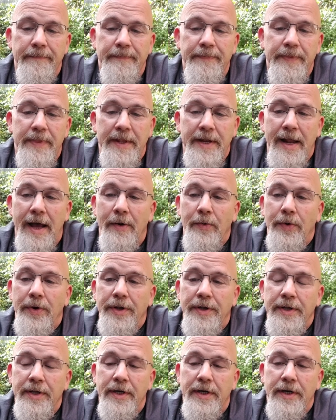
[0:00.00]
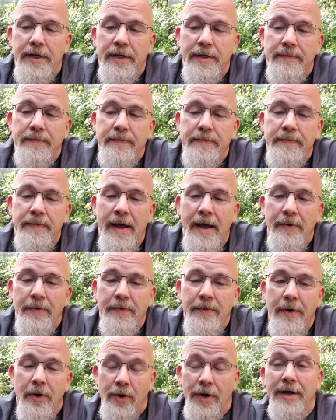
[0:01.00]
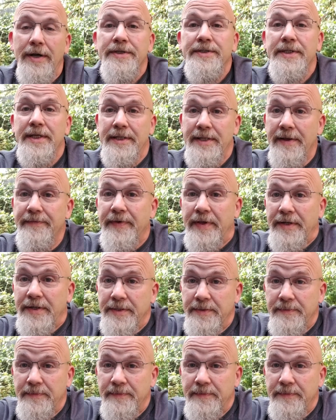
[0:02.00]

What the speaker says: then I would, or a significant